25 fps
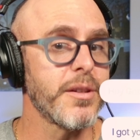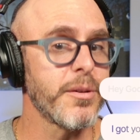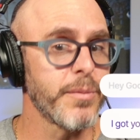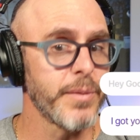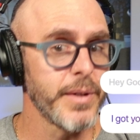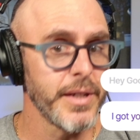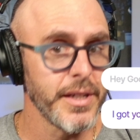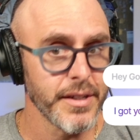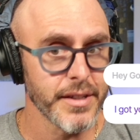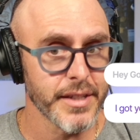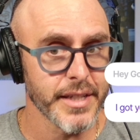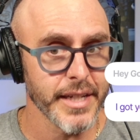the
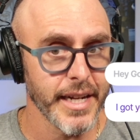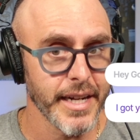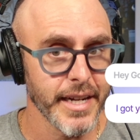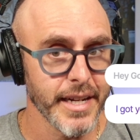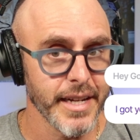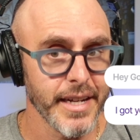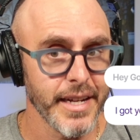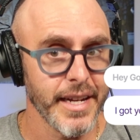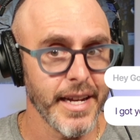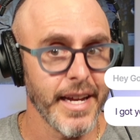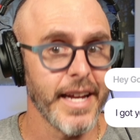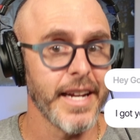real
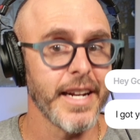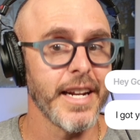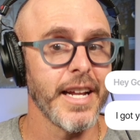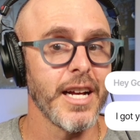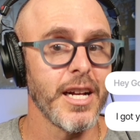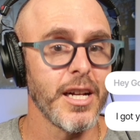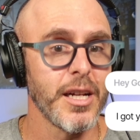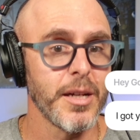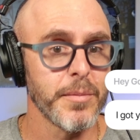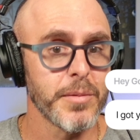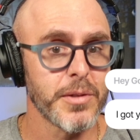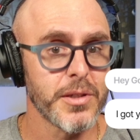data, and
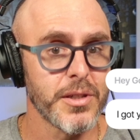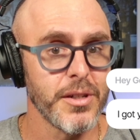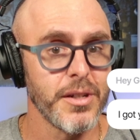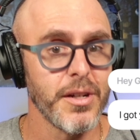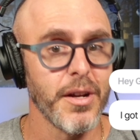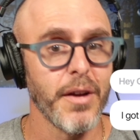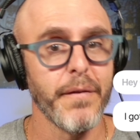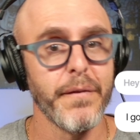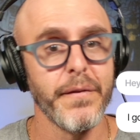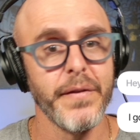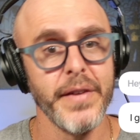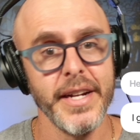LM
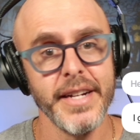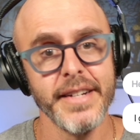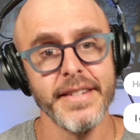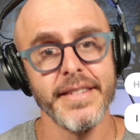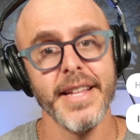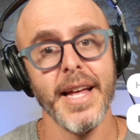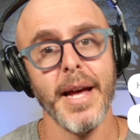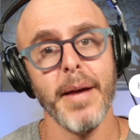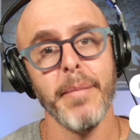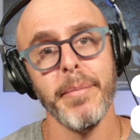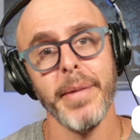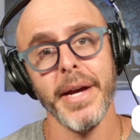Studio feeds
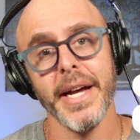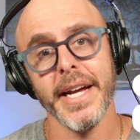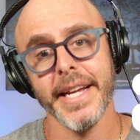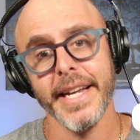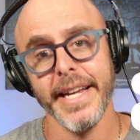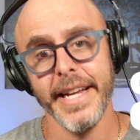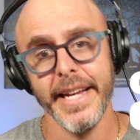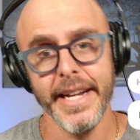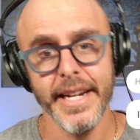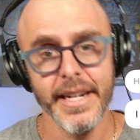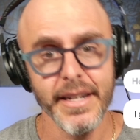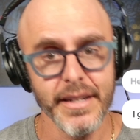that
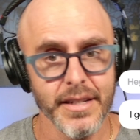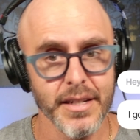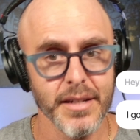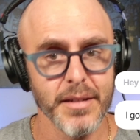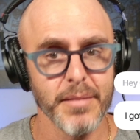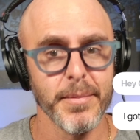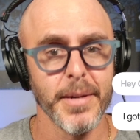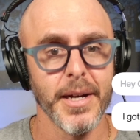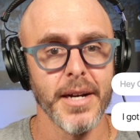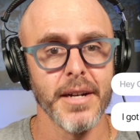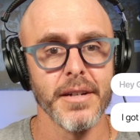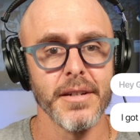back into
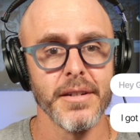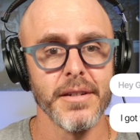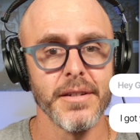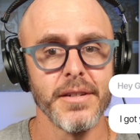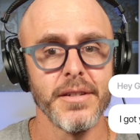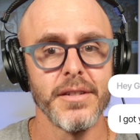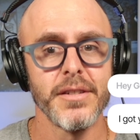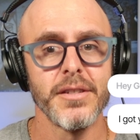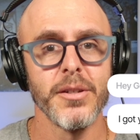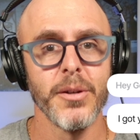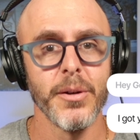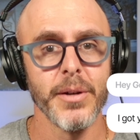the model
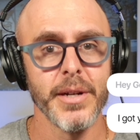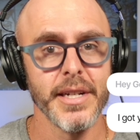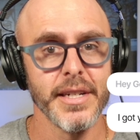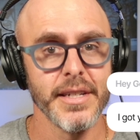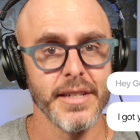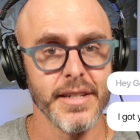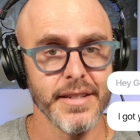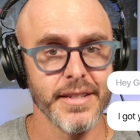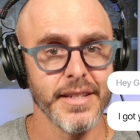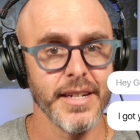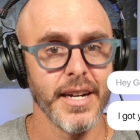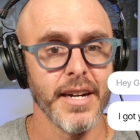so it
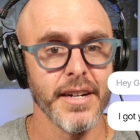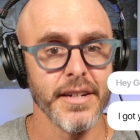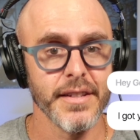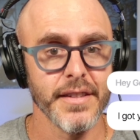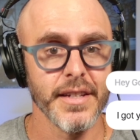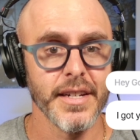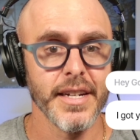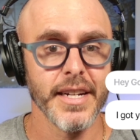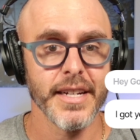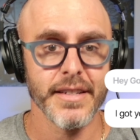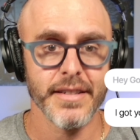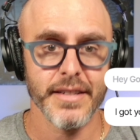can decide
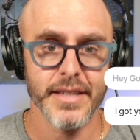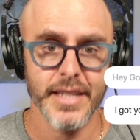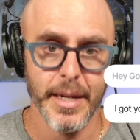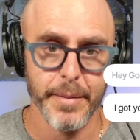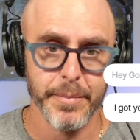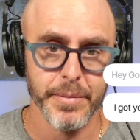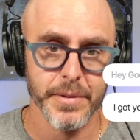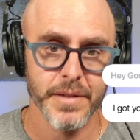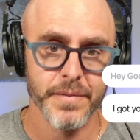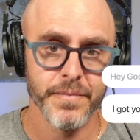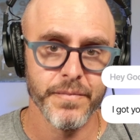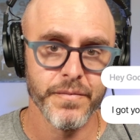on the next
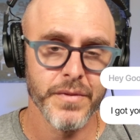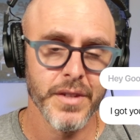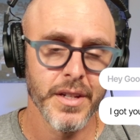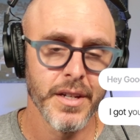steps.